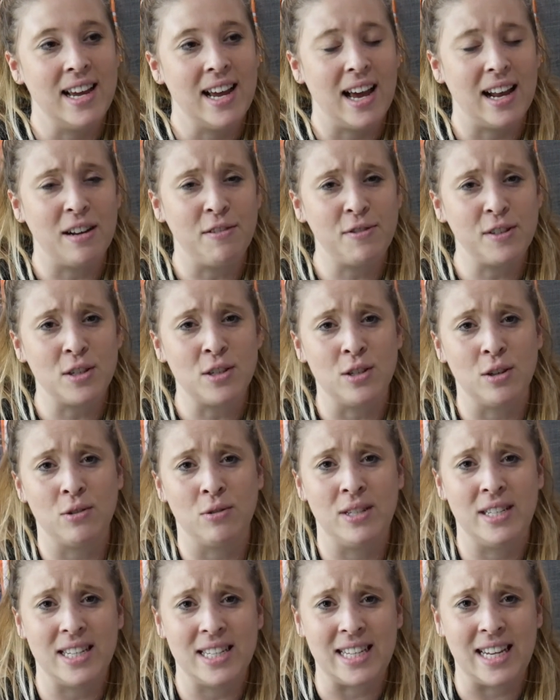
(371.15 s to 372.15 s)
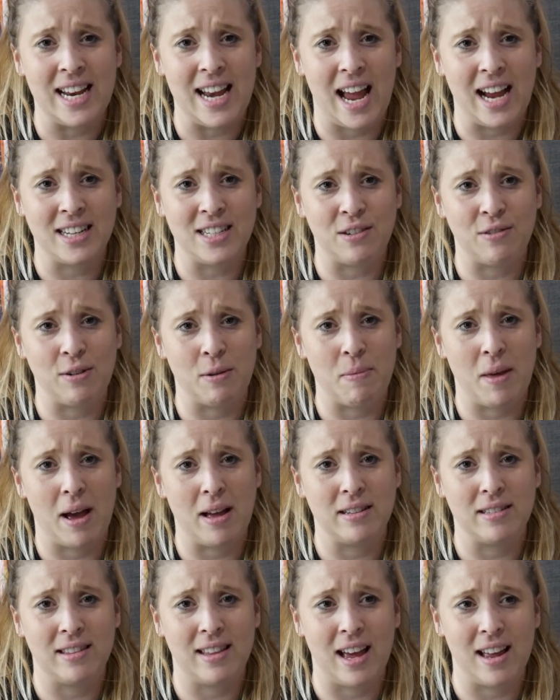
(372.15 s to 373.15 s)
And I feel so disconnected from
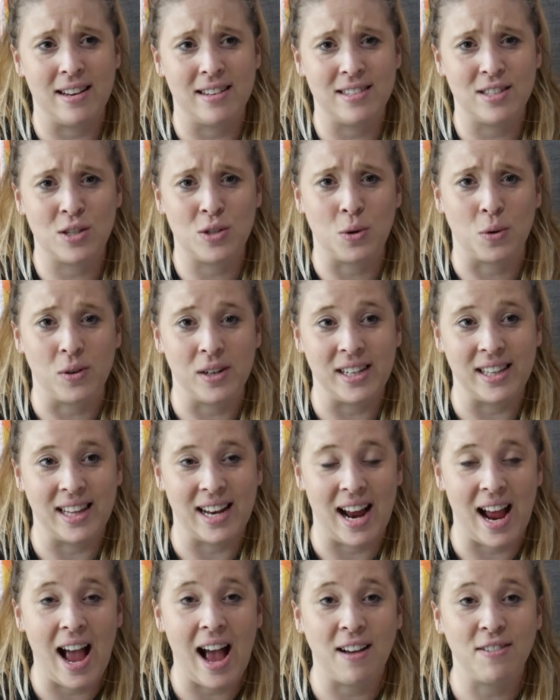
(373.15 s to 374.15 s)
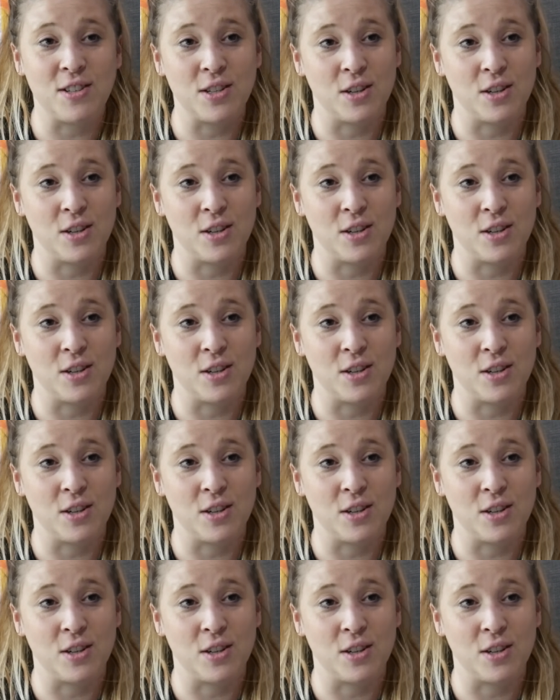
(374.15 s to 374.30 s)
that story that I have